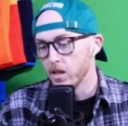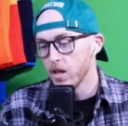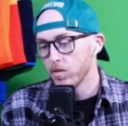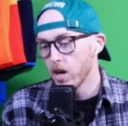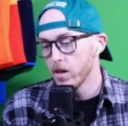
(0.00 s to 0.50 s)

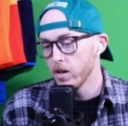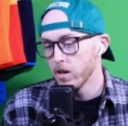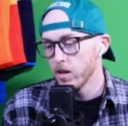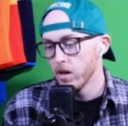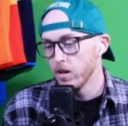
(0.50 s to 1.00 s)
They've got
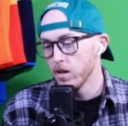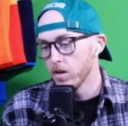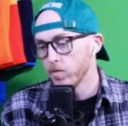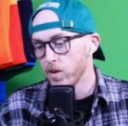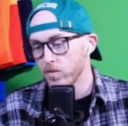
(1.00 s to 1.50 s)
a
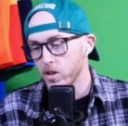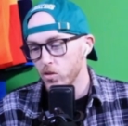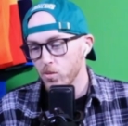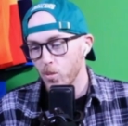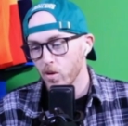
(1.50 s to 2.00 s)

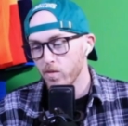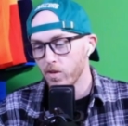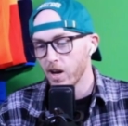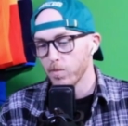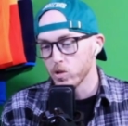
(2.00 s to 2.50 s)

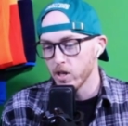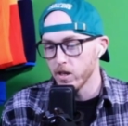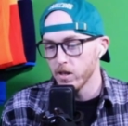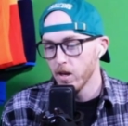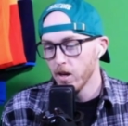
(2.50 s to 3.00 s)
52.5%
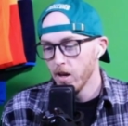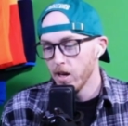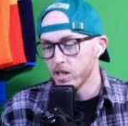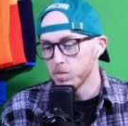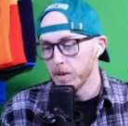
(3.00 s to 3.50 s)

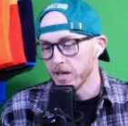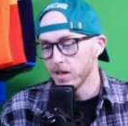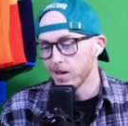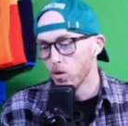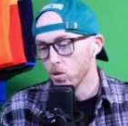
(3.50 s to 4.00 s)

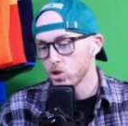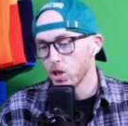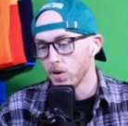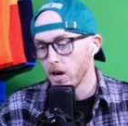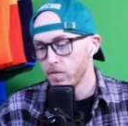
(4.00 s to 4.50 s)
expected goal
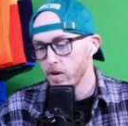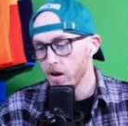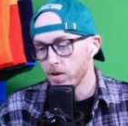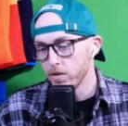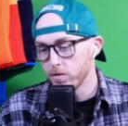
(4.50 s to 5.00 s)
share at
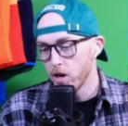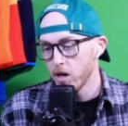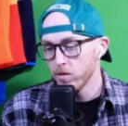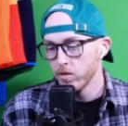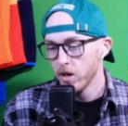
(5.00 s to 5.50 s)

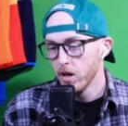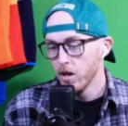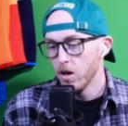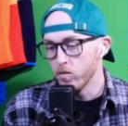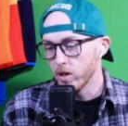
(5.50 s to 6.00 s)
5-on-5
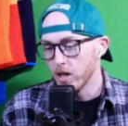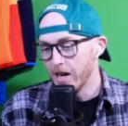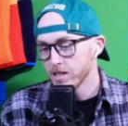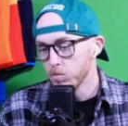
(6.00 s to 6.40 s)
over the last